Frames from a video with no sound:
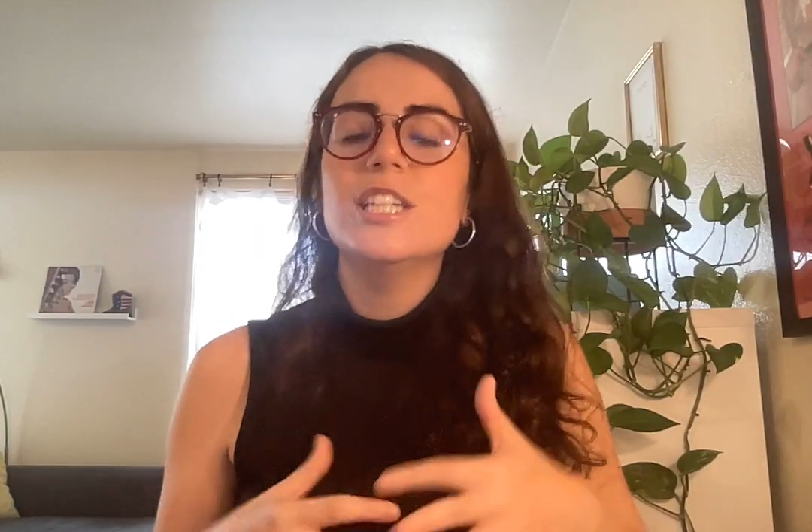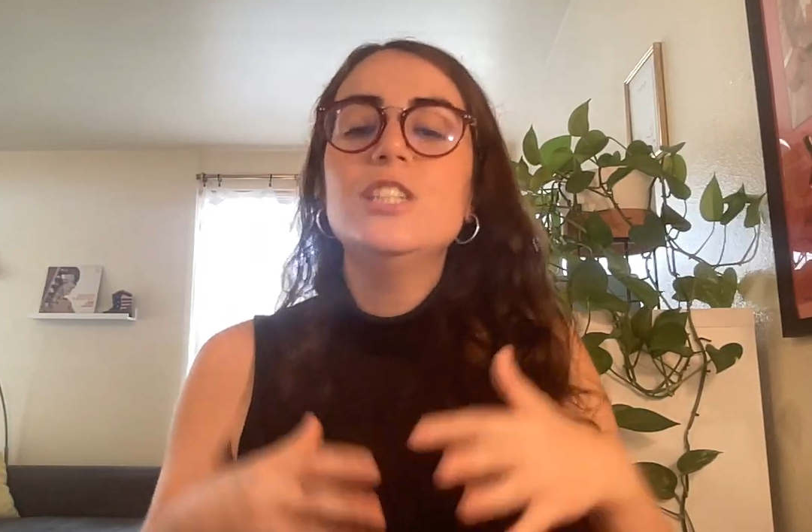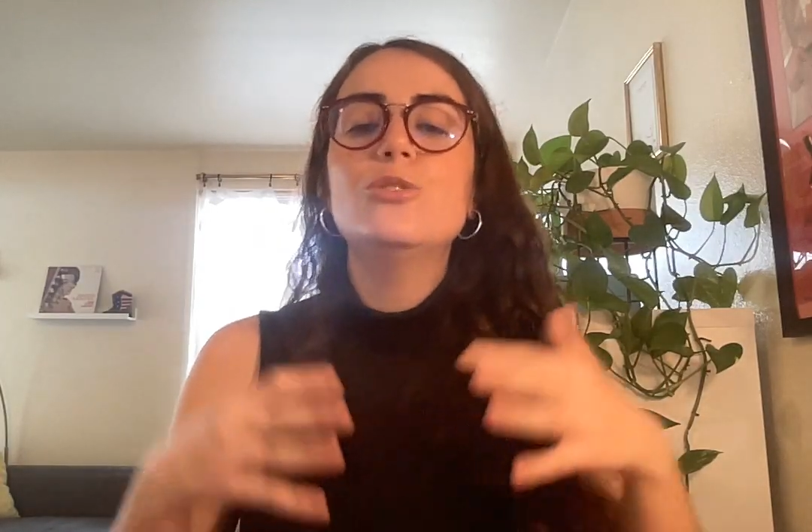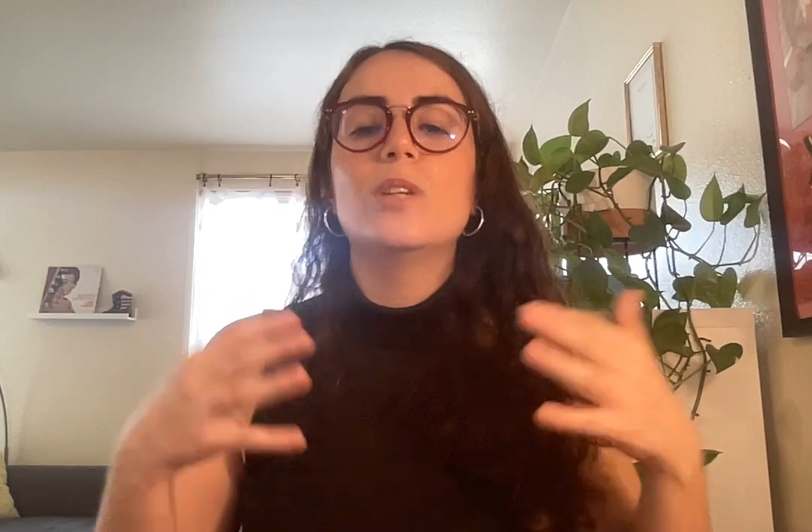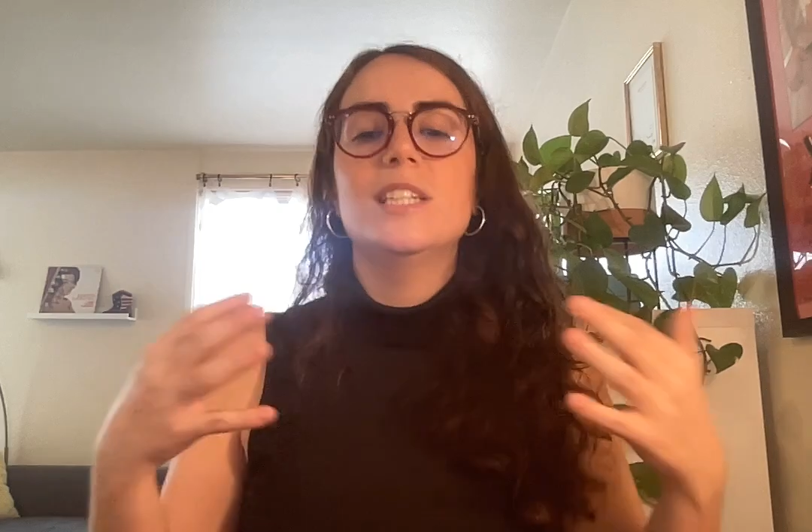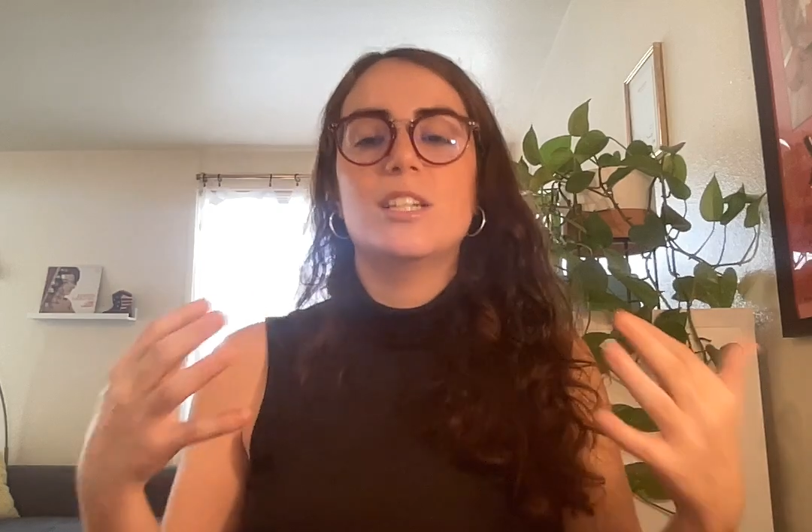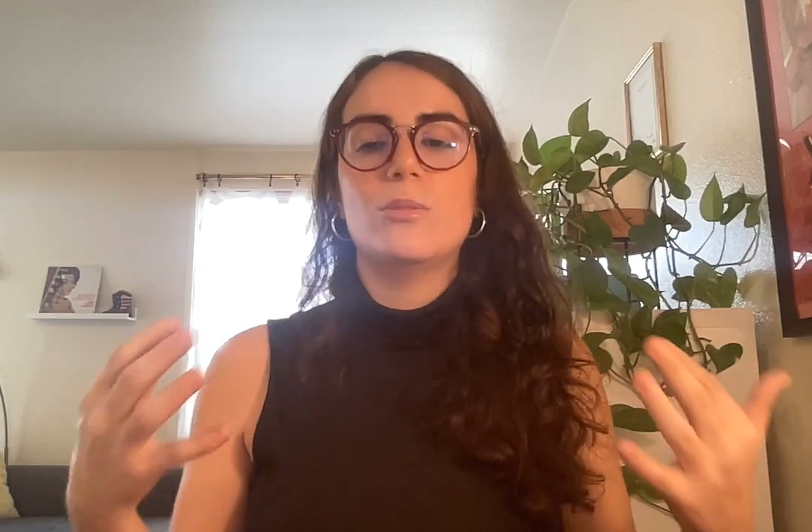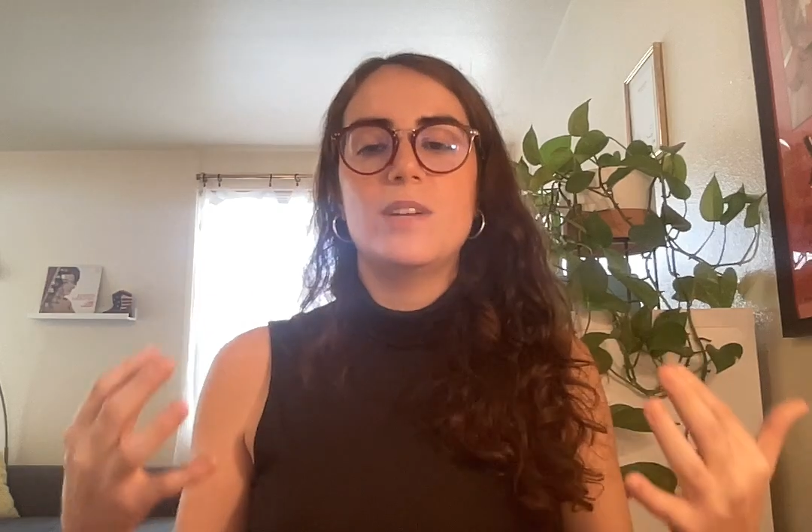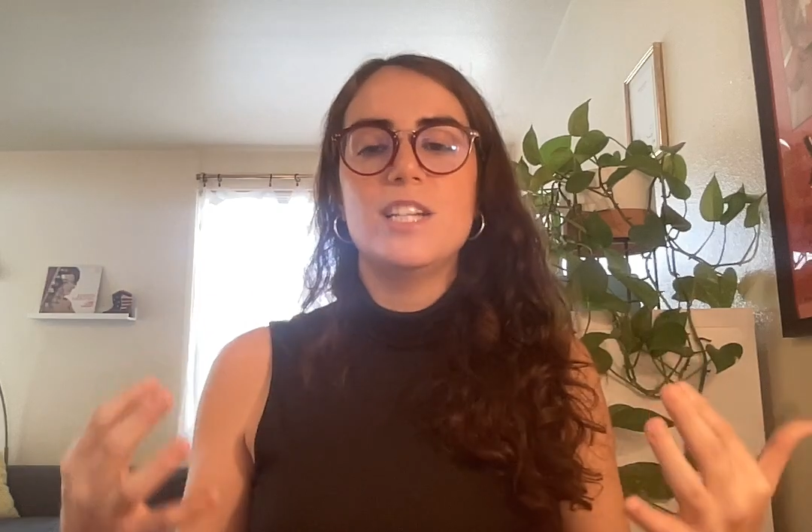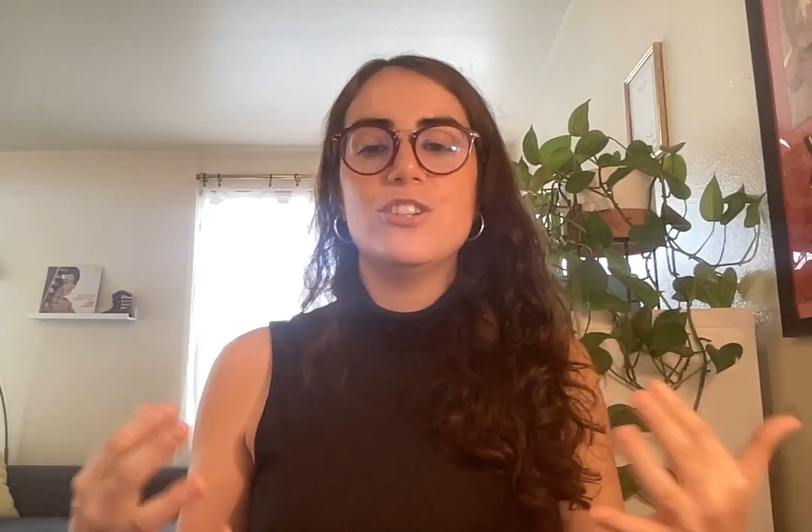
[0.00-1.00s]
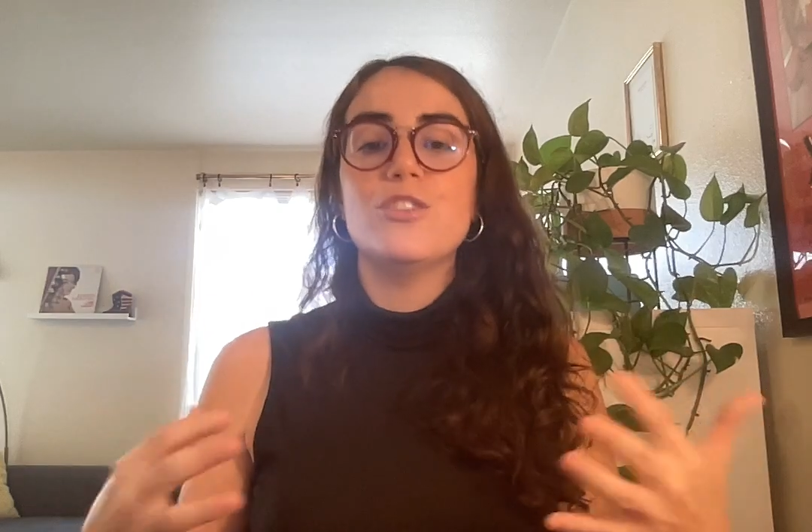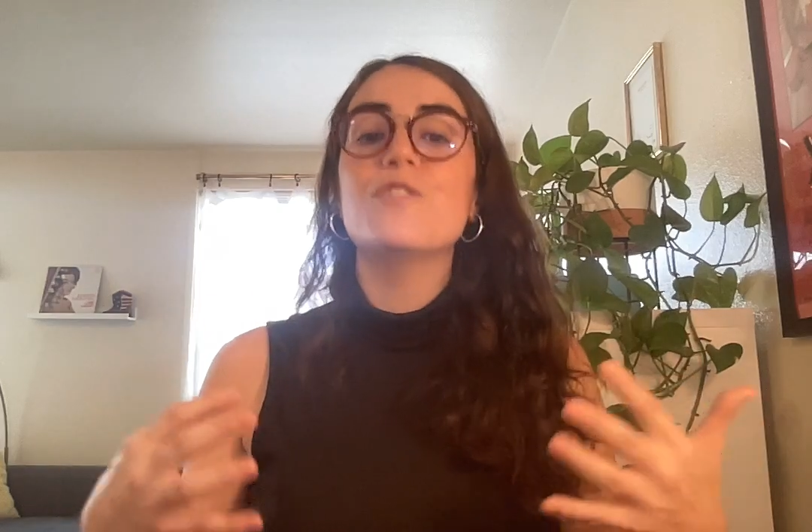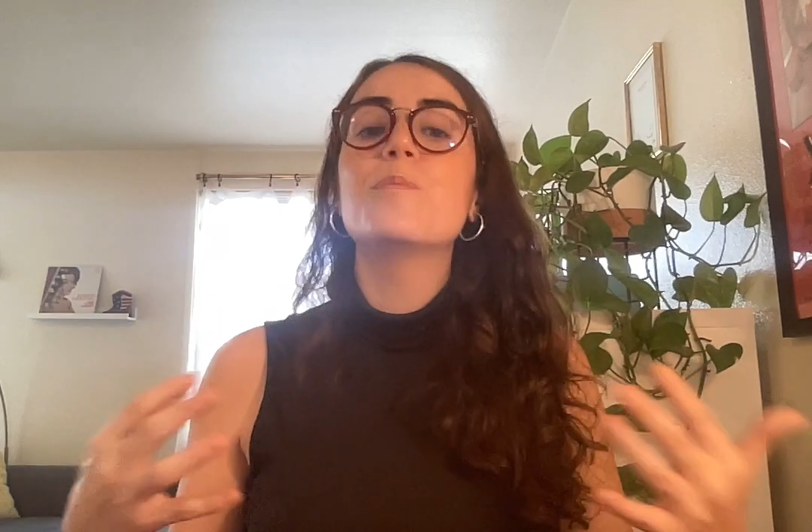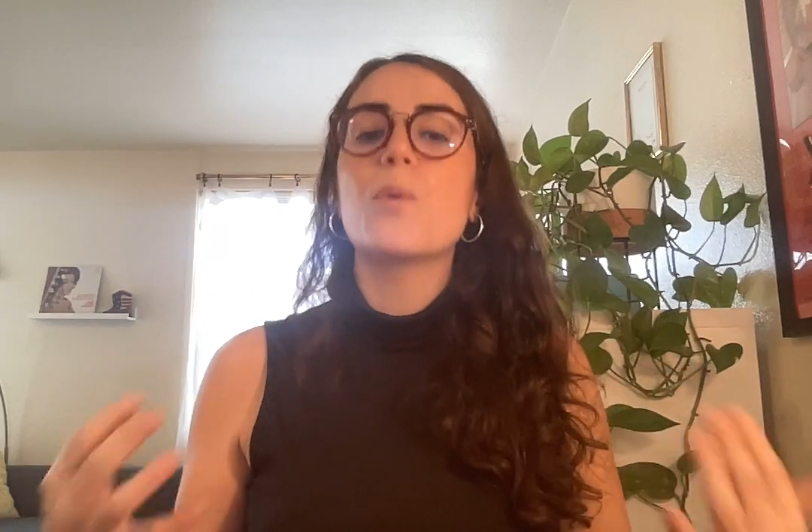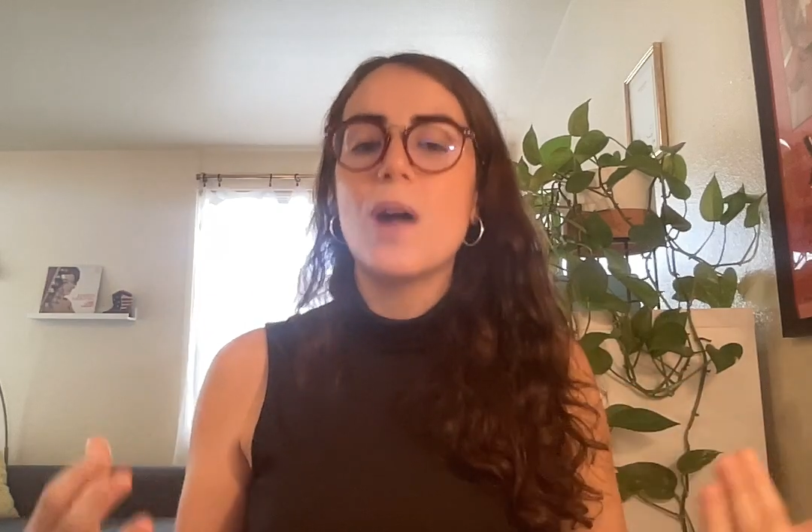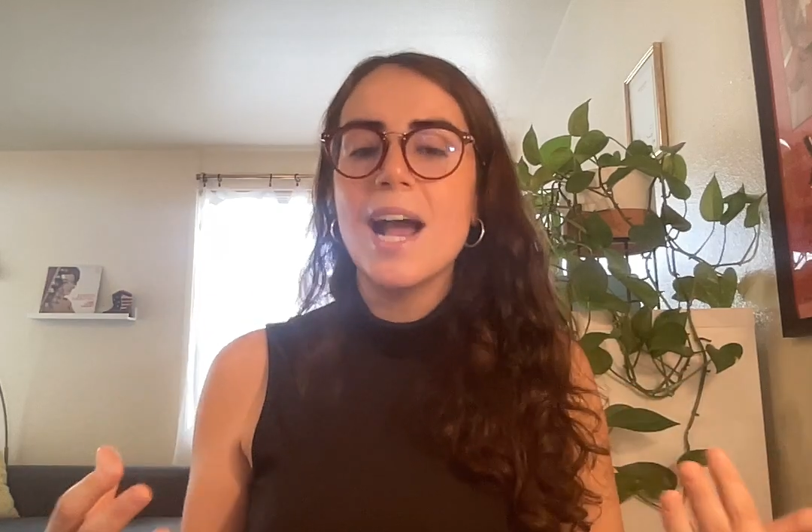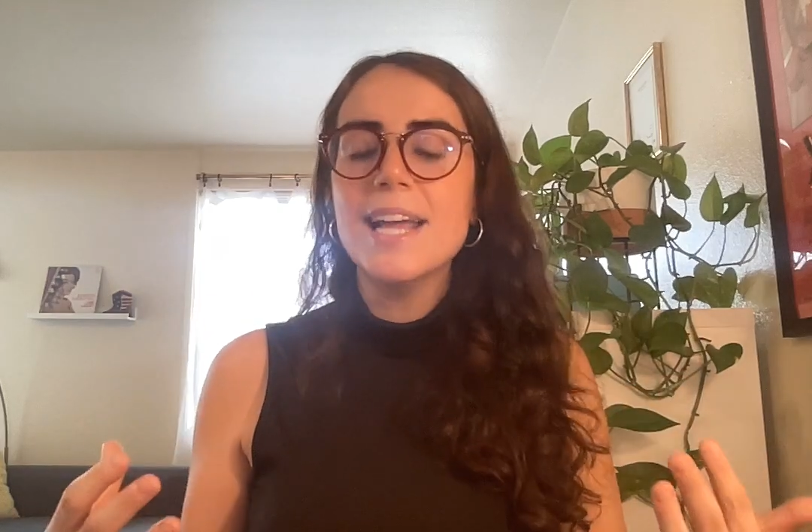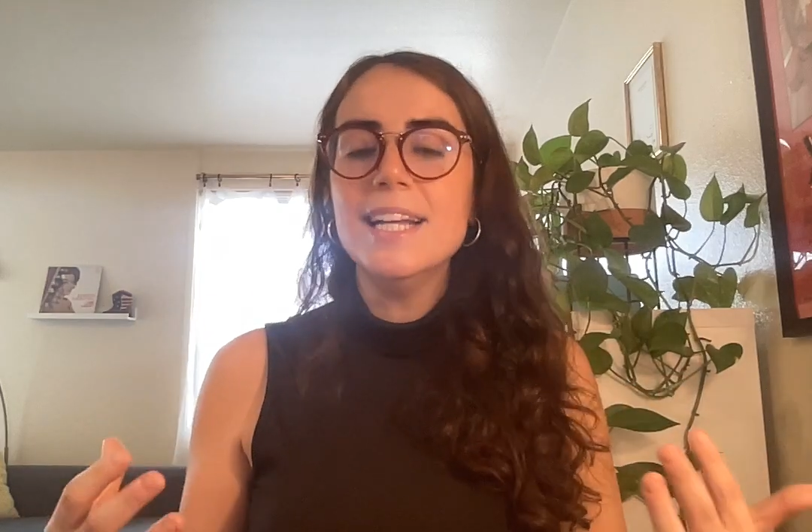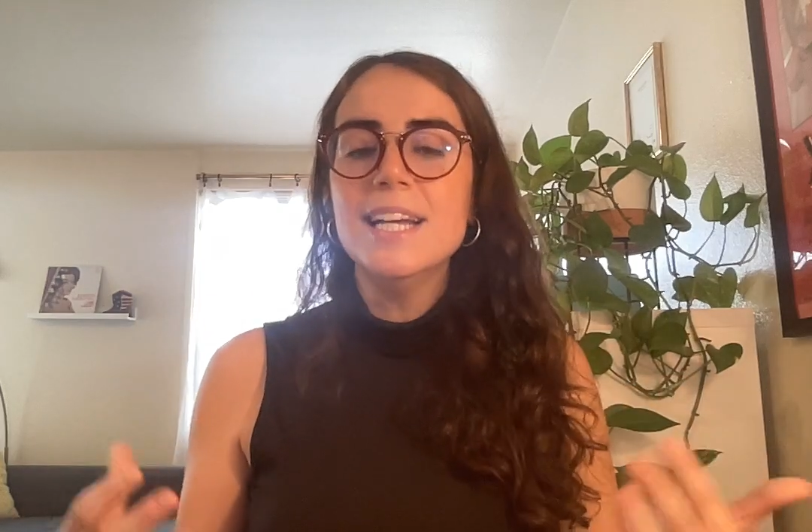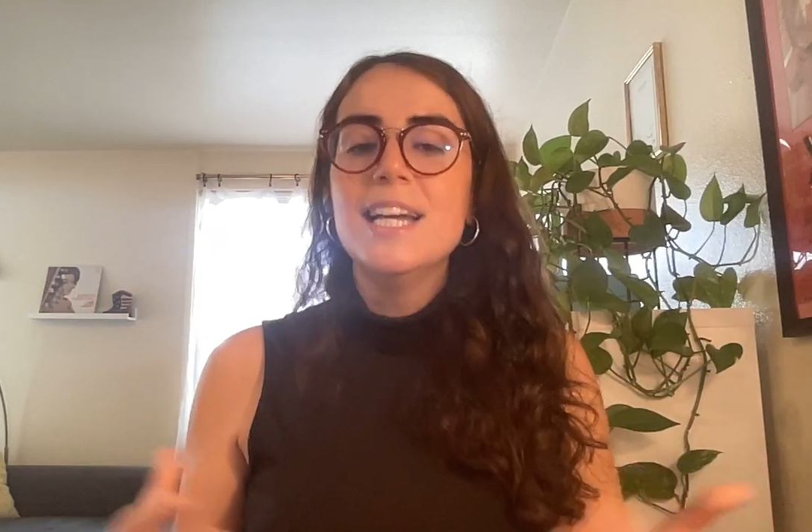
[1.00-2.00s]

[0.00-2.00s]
into a declaration of pride,